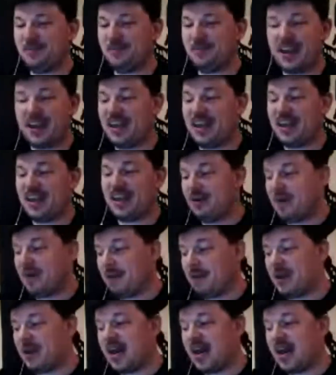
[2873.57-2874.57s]
But
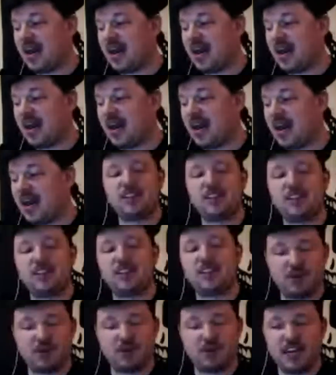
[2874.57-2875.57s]
anyway, I've been having fun painting the
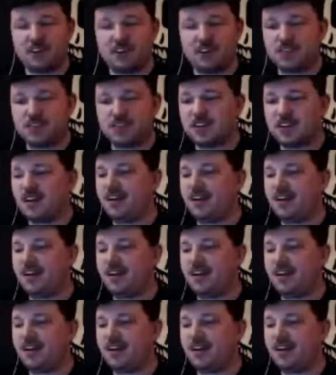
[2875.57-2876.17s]
Terminators.